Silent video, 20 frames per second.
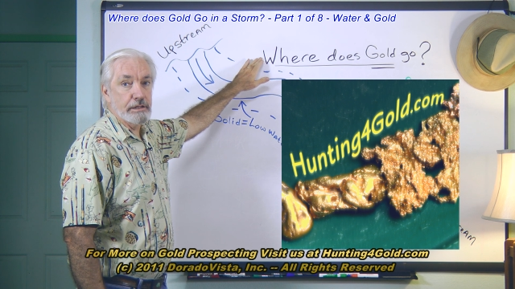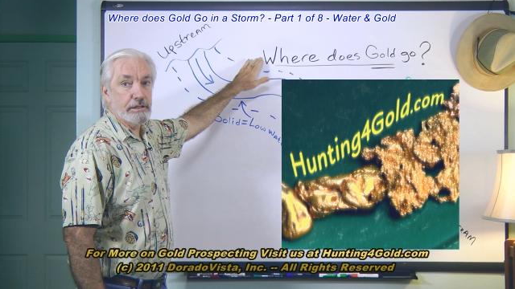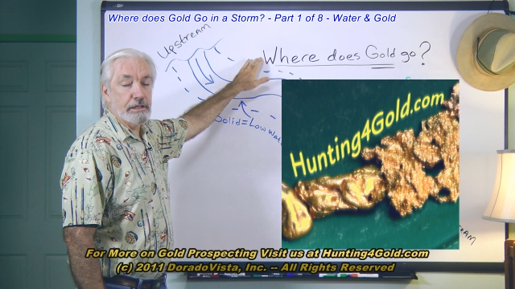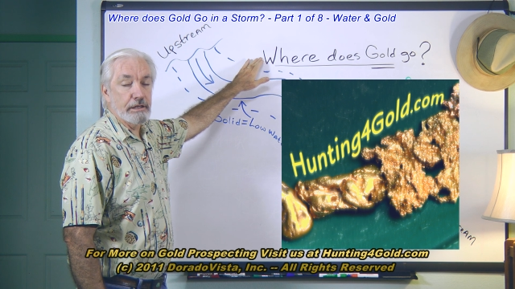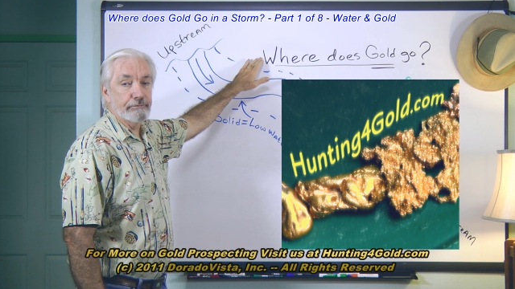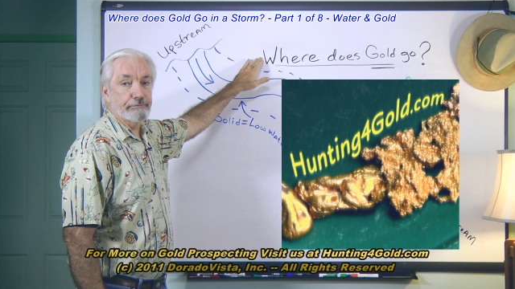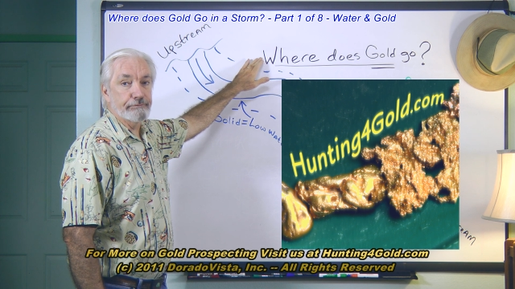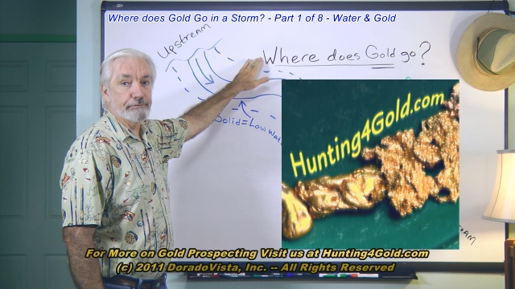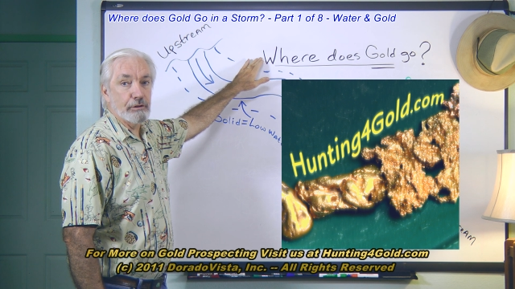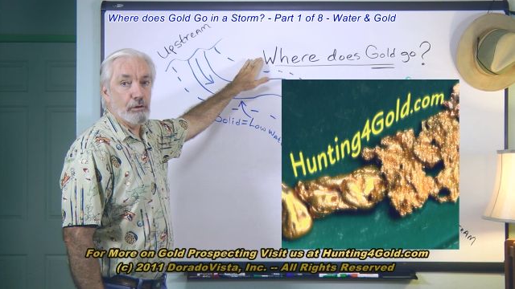
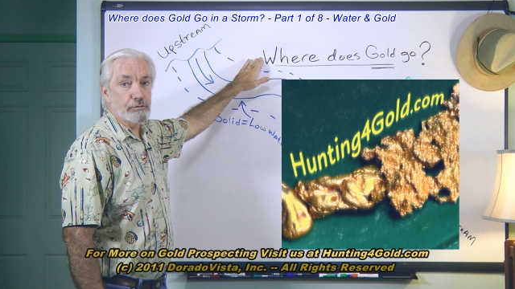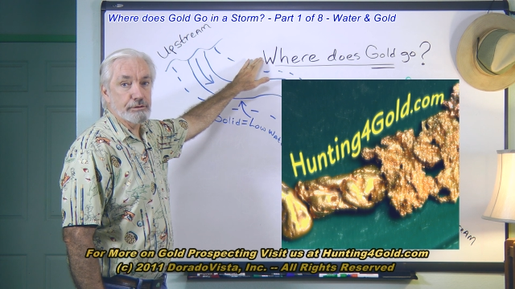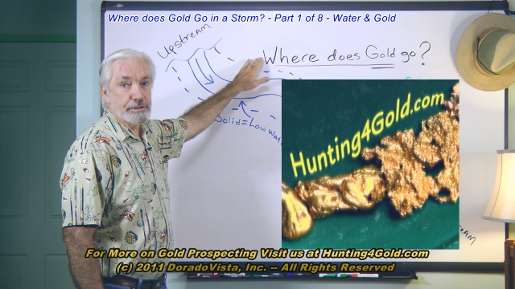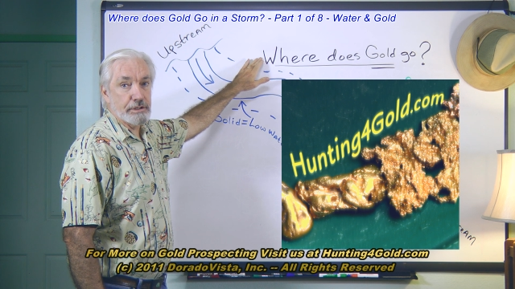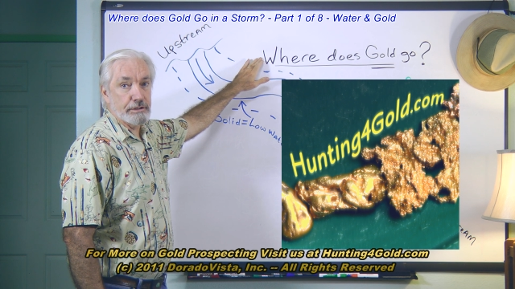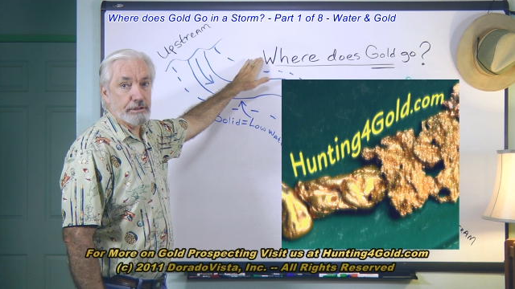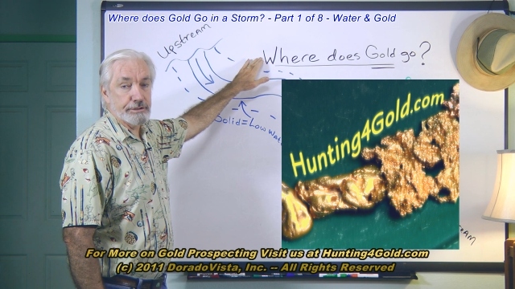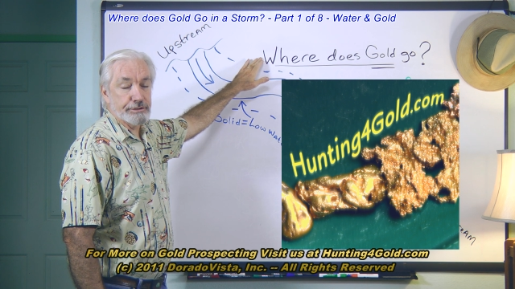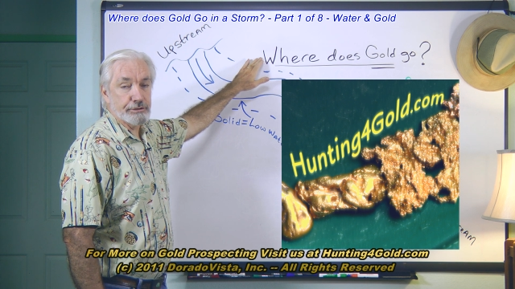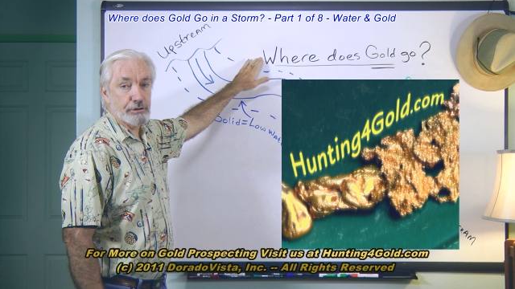that it floats
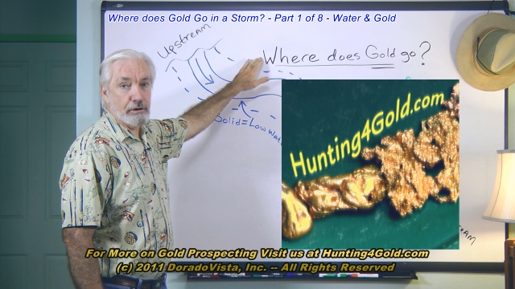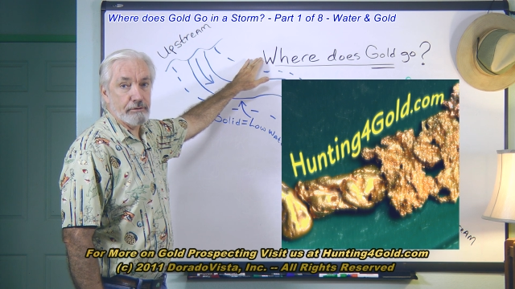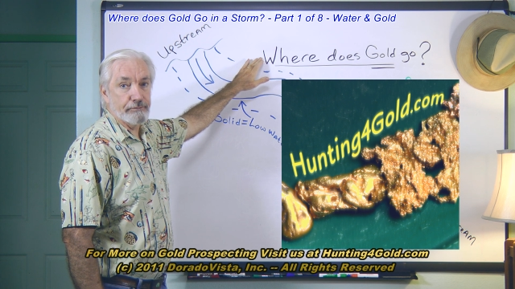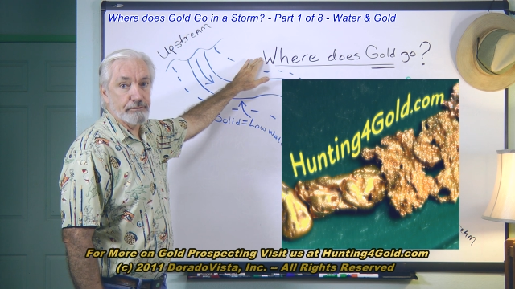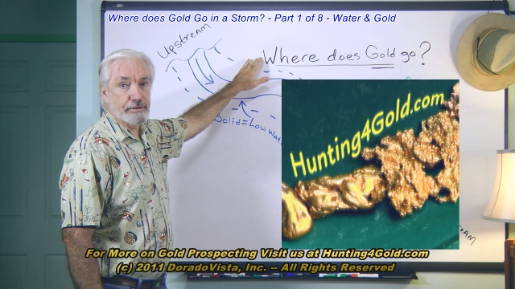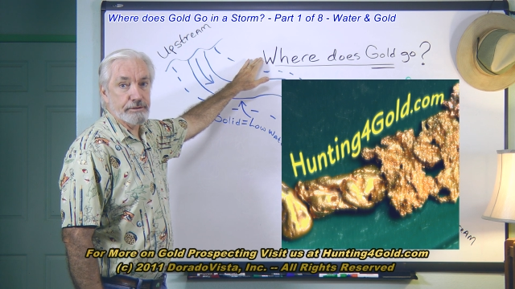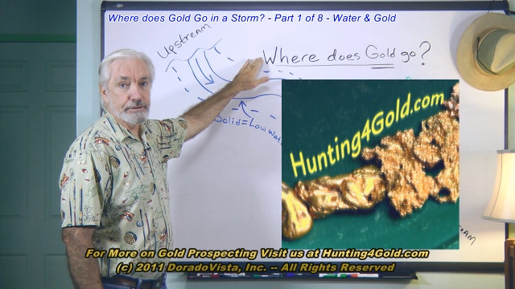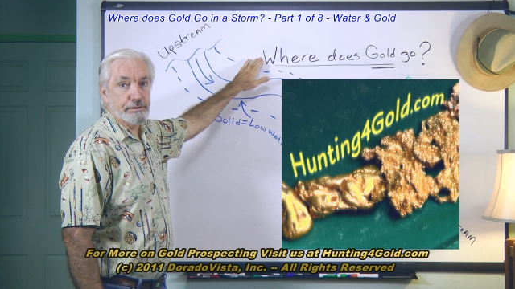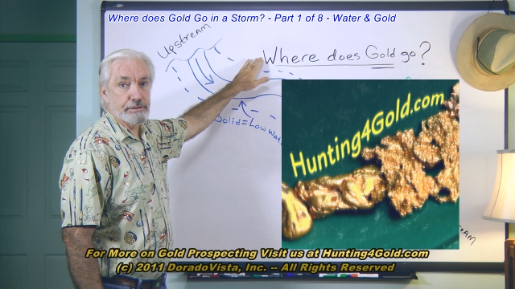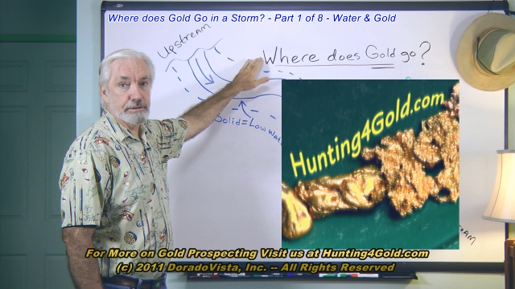on the
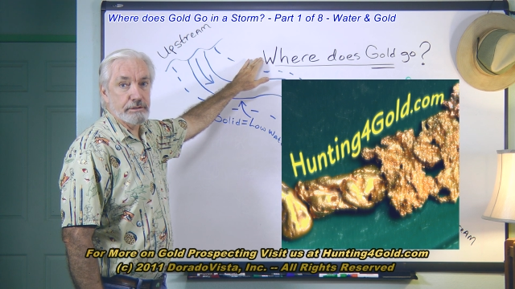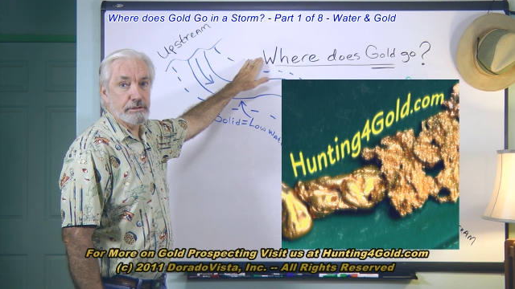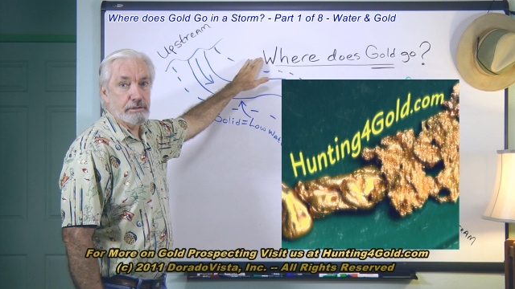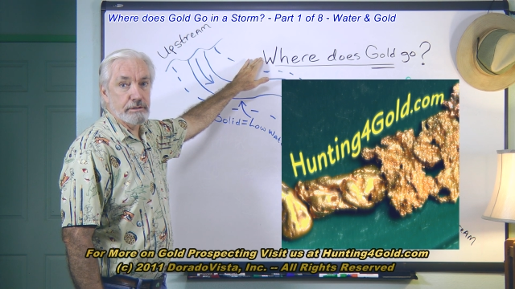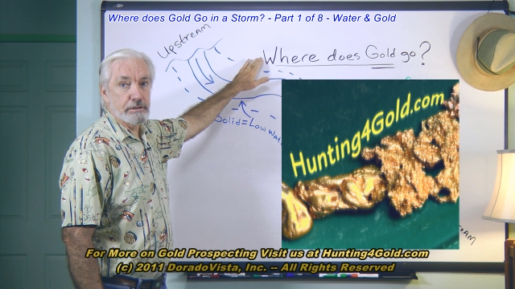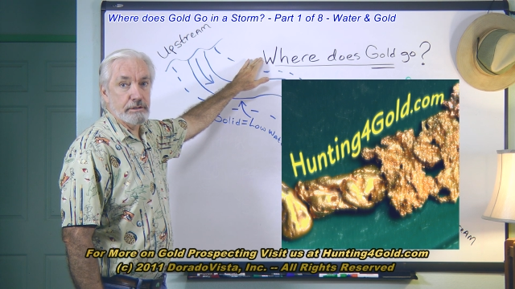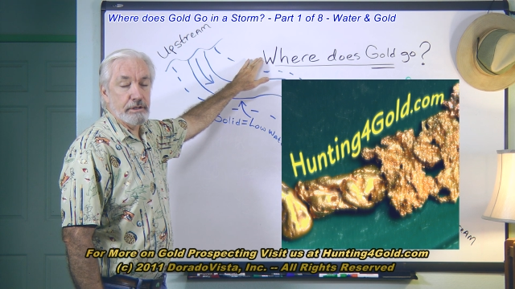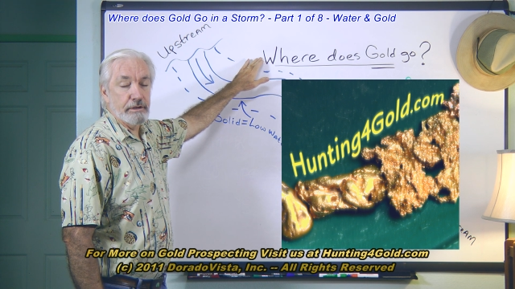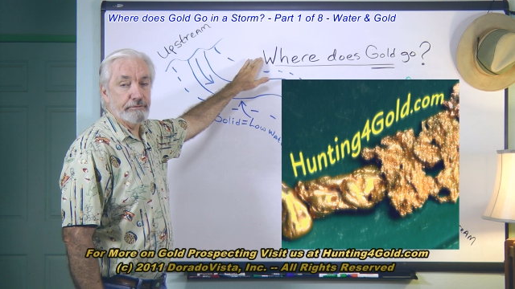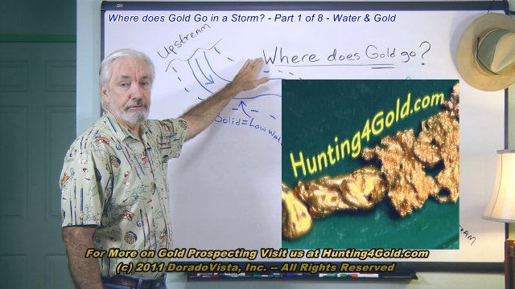surface
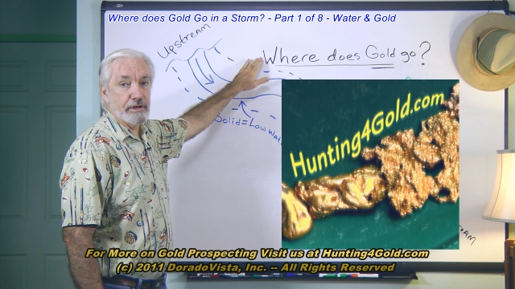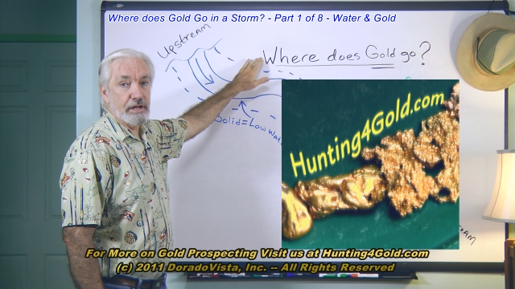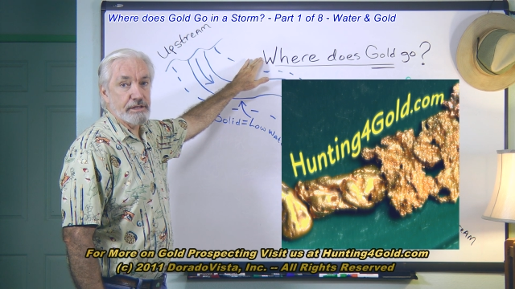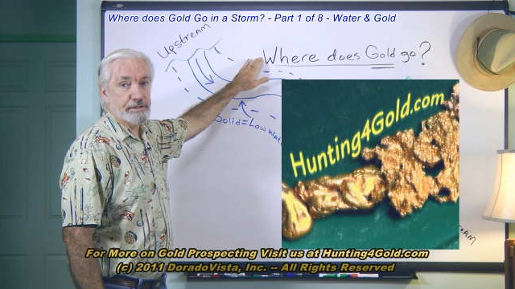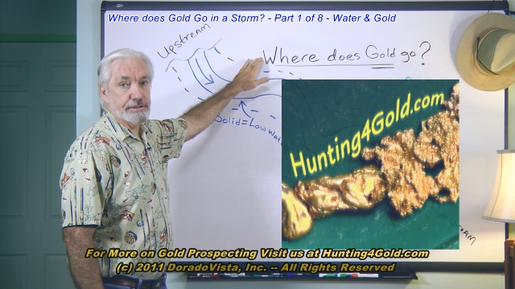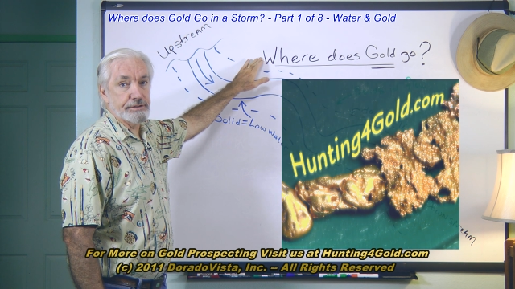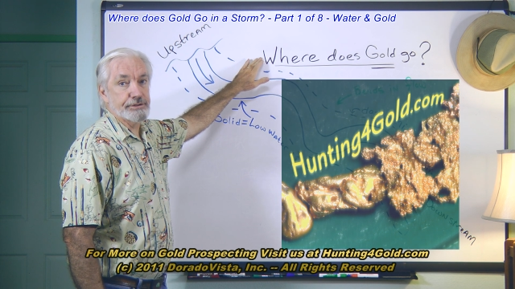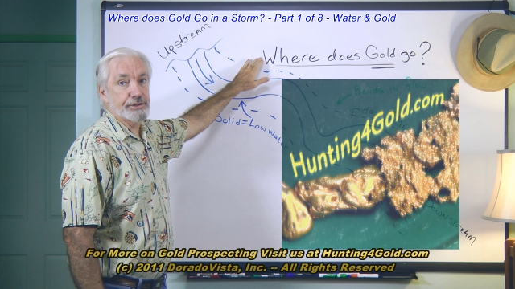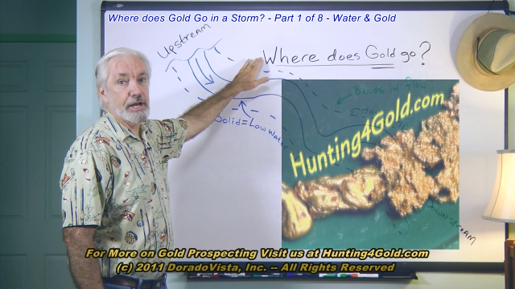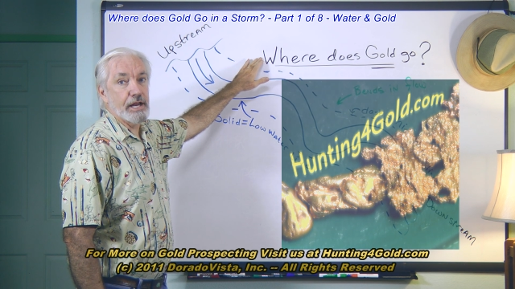if it
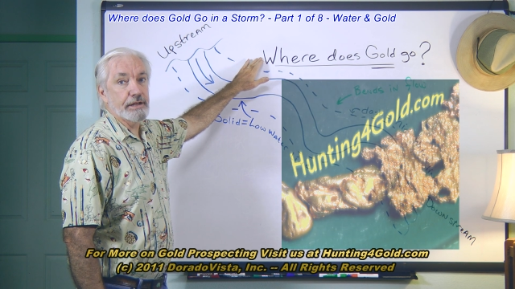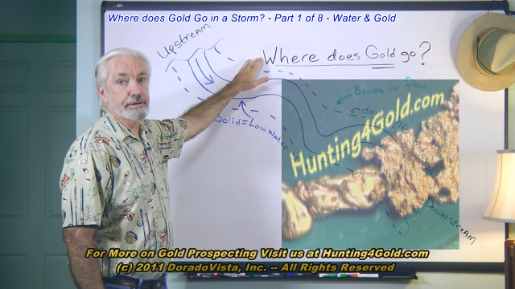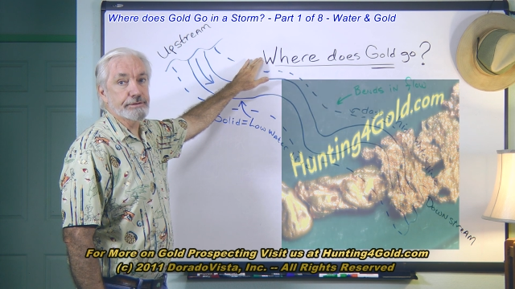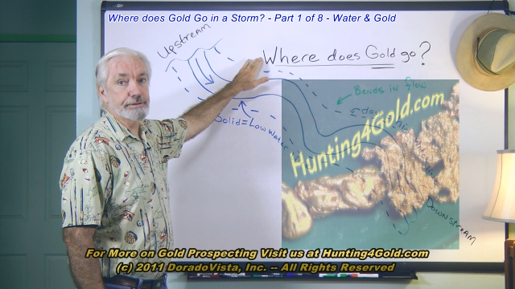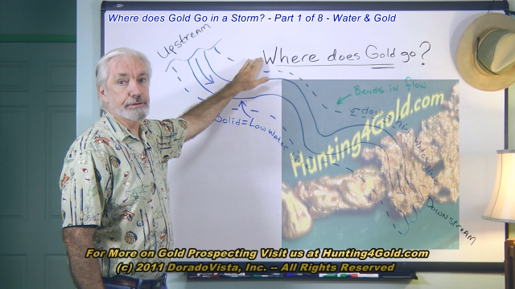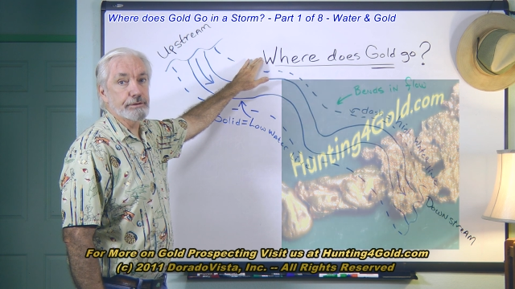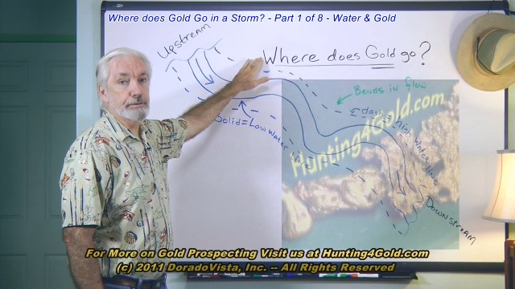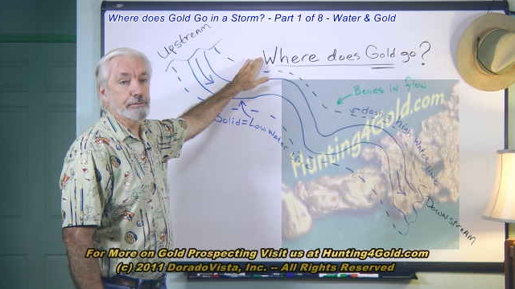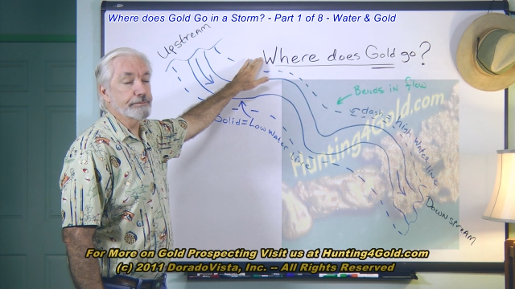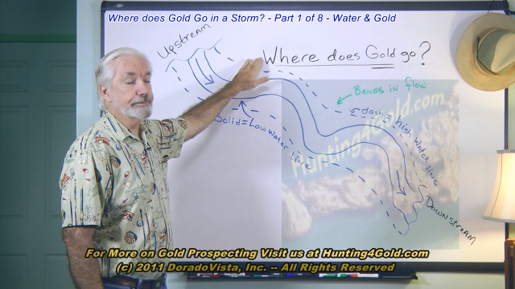has a
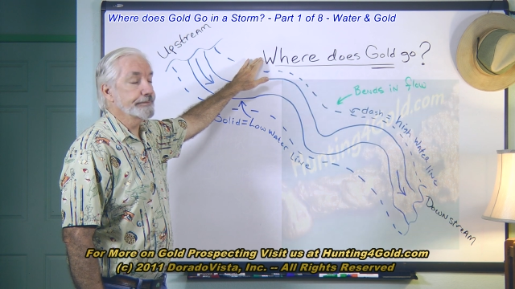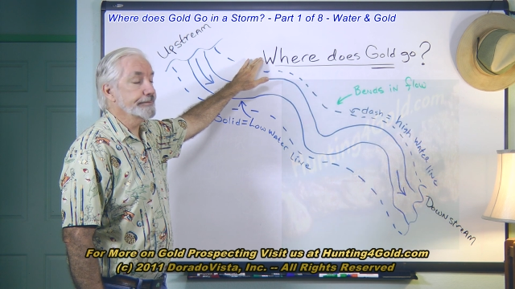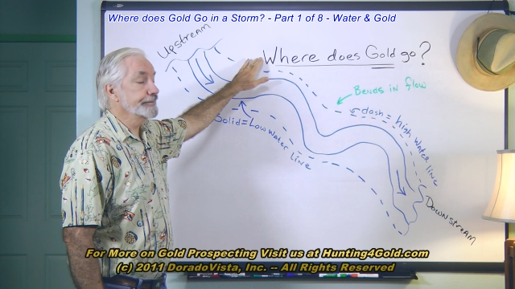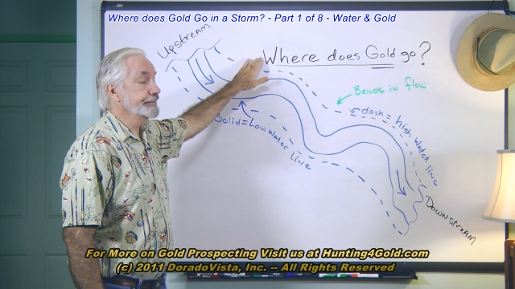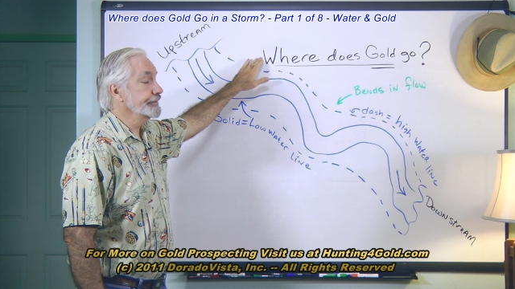chance to.